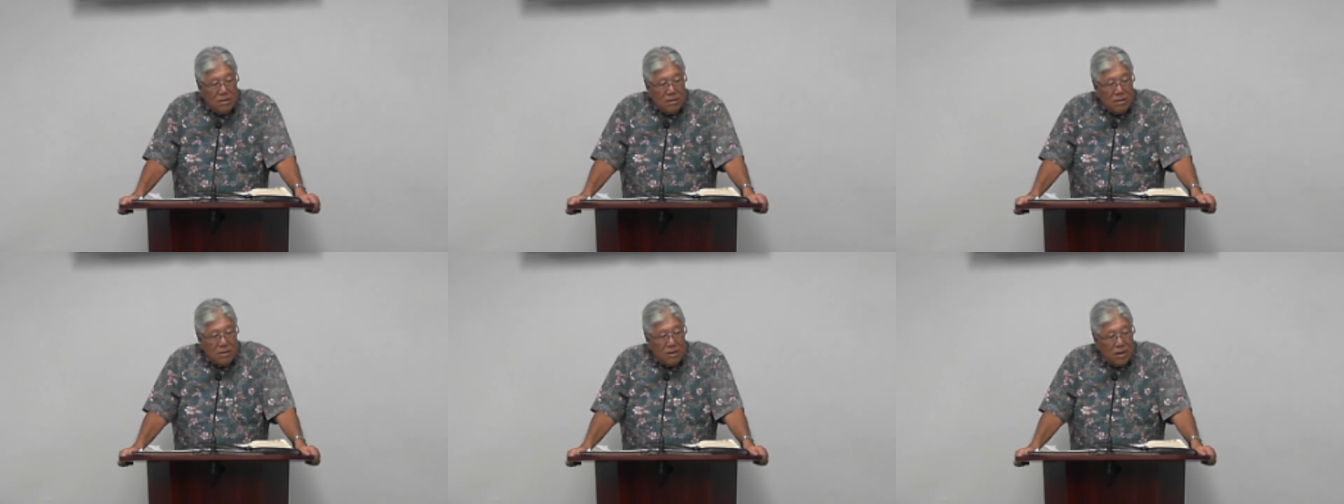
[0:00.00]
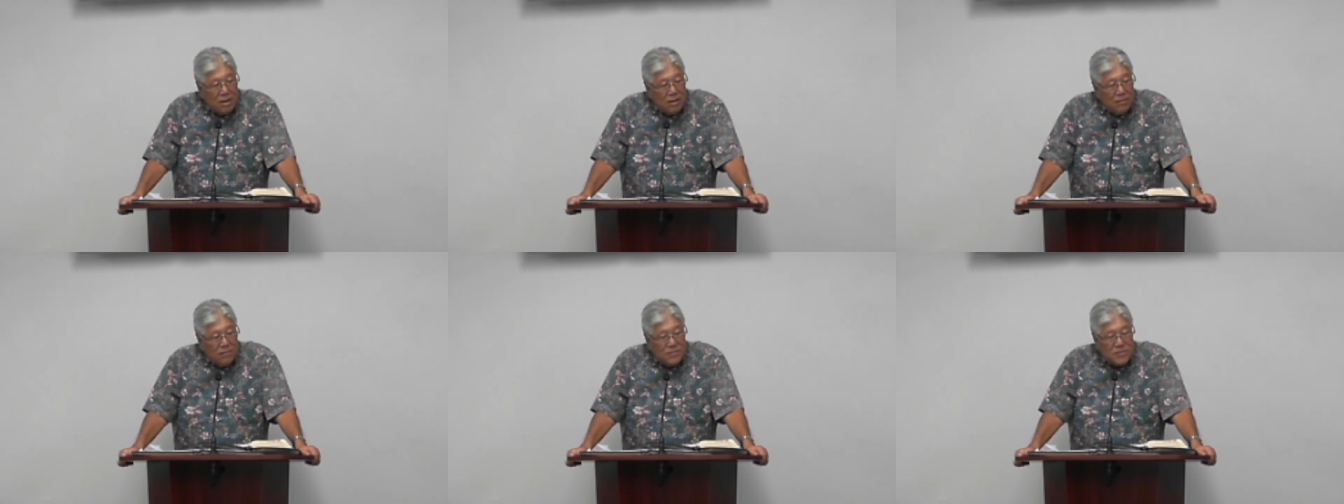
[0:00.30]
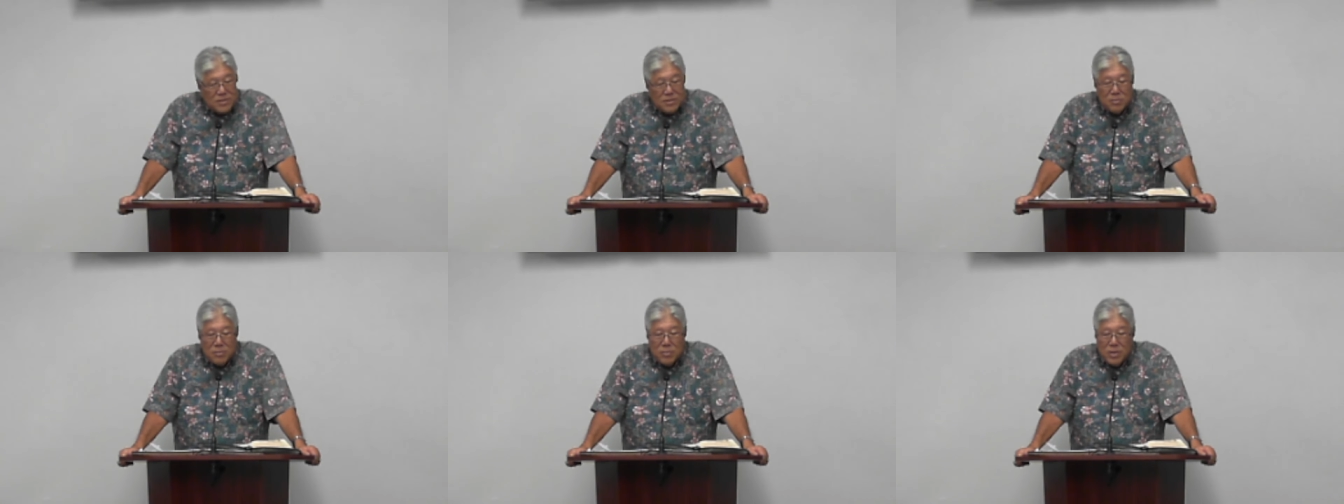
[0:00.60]
love,
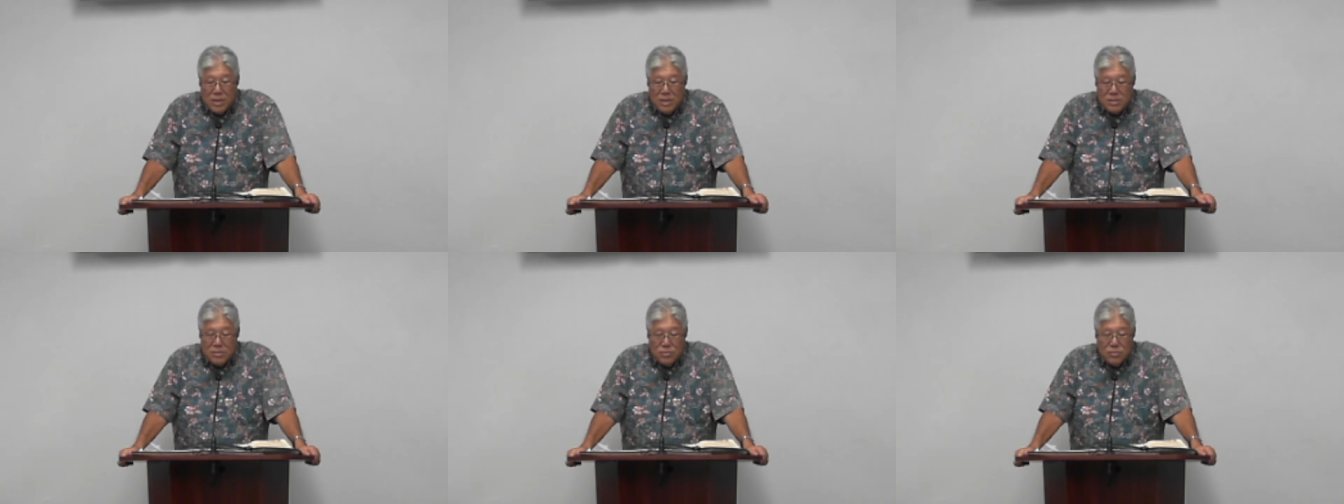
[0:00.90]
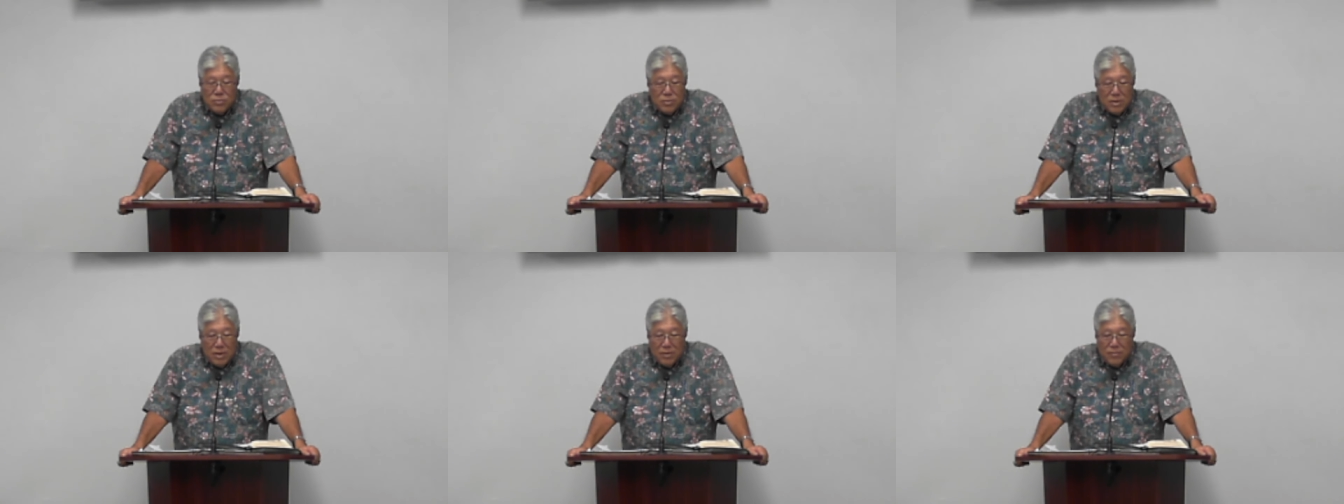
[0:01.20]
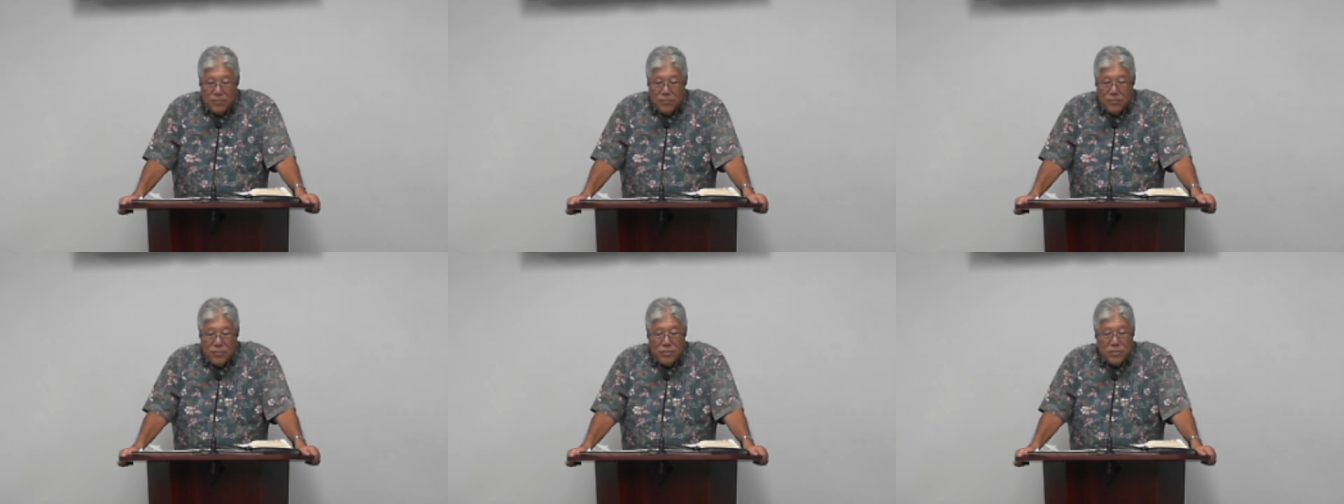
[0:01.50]
somebody to
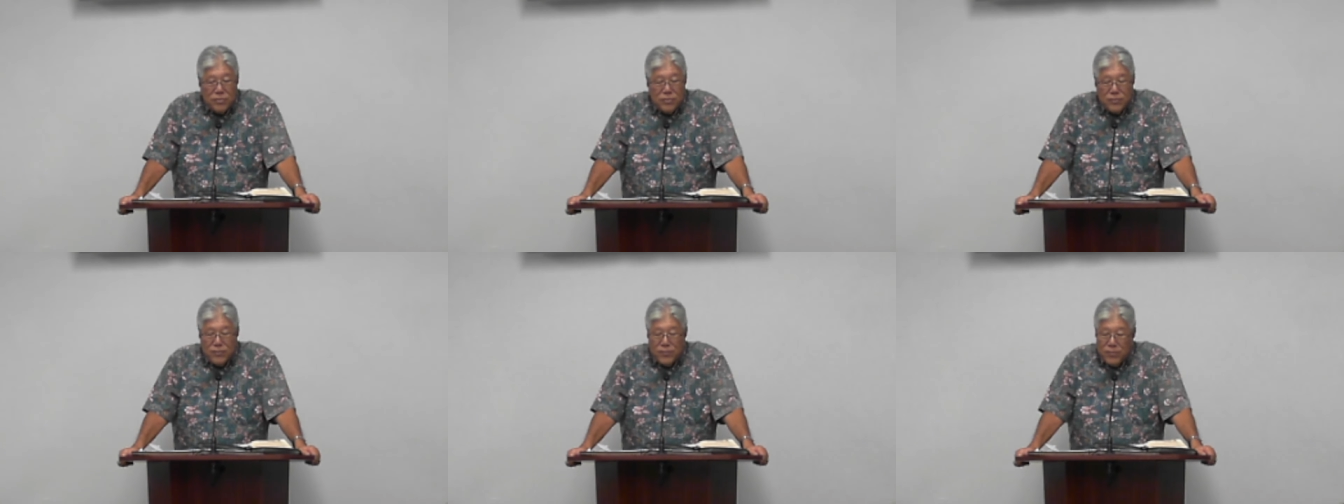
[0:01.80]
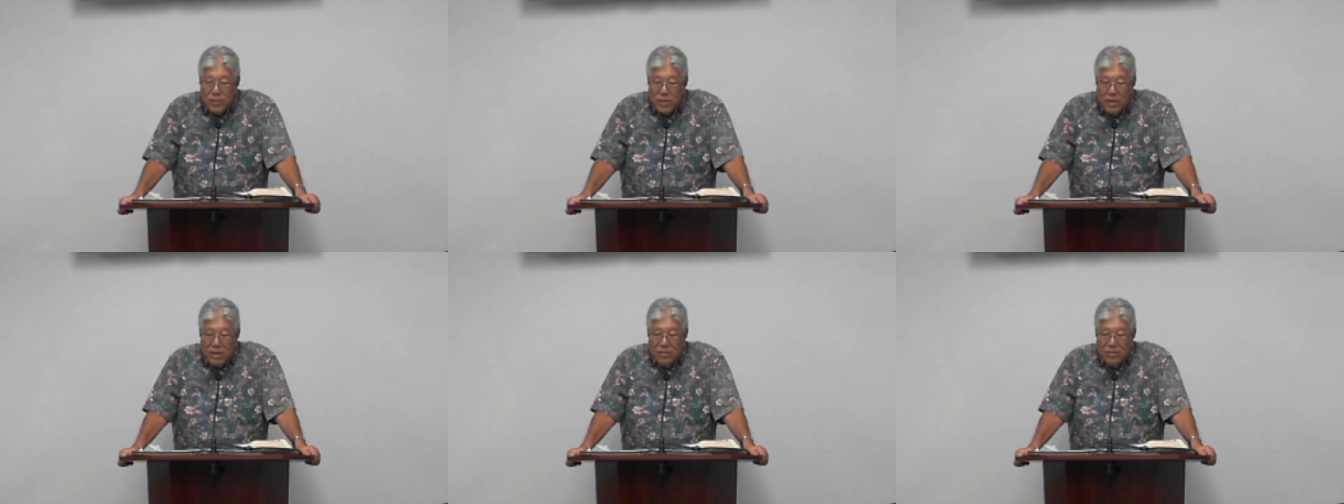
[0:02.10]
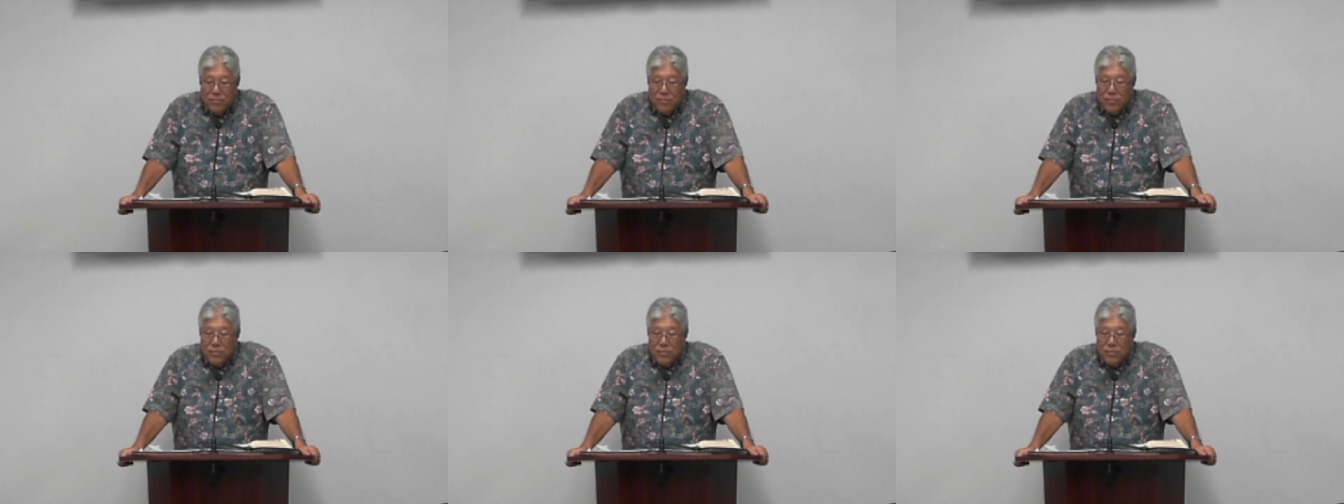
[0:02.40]
love you and to forgive